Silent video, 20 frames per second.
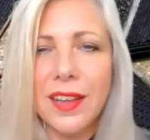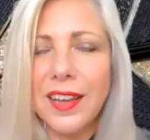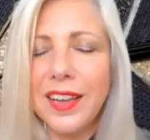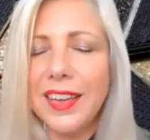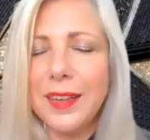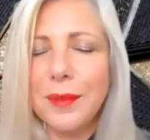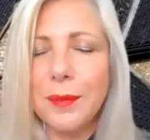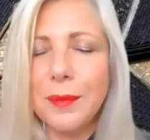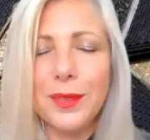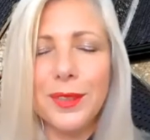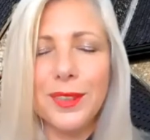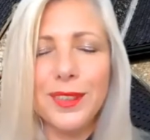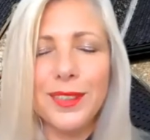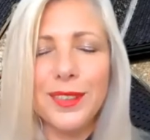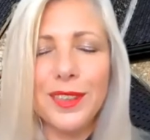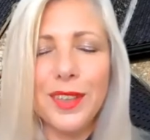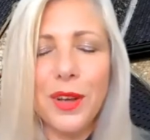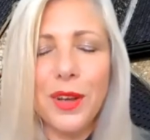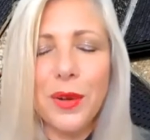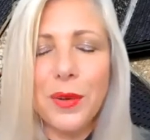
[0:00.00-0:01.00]
It was
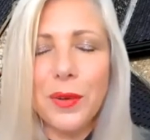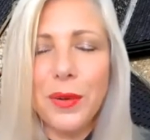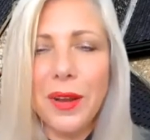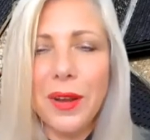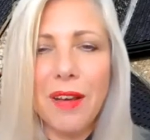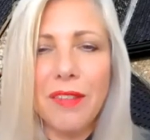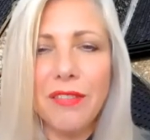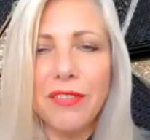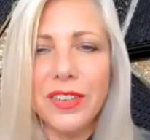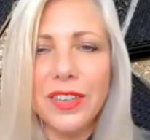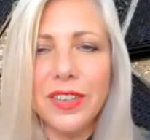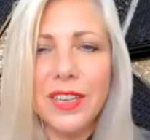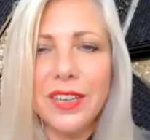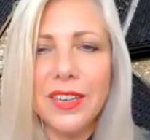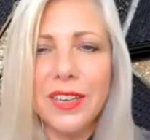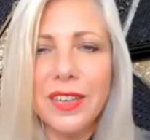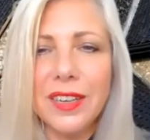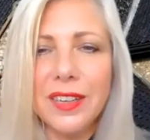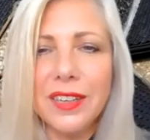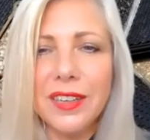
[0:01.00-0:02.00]
so lovely.
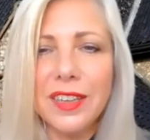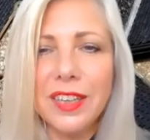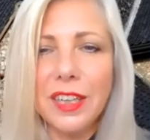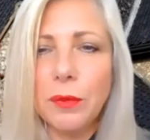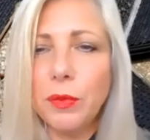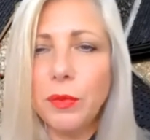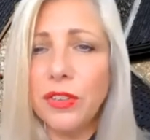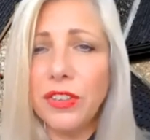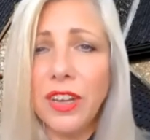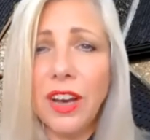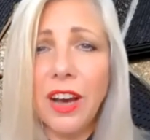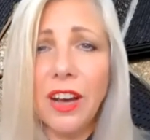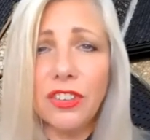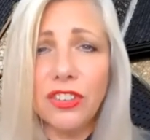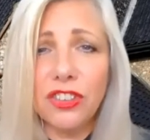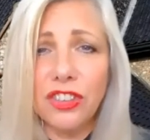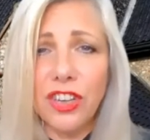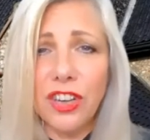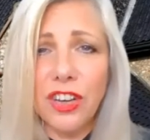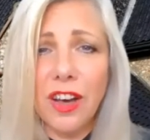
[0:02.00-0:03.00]
It would
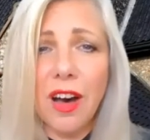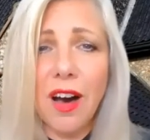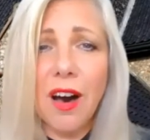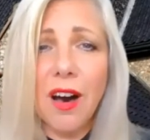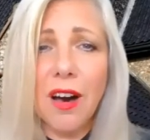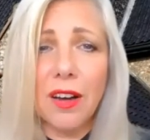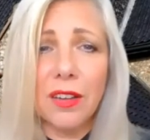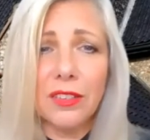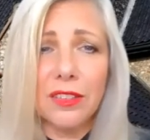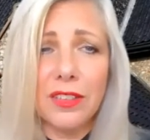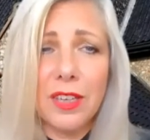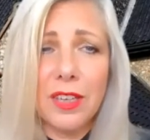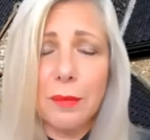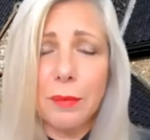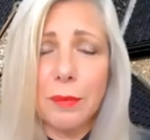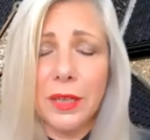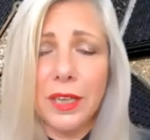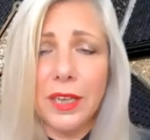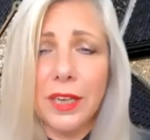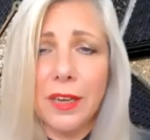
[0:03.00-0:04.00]
touch her heart
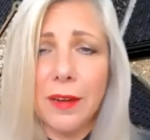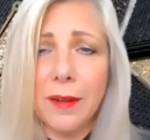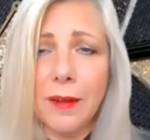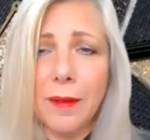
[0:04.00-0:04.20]
deeply,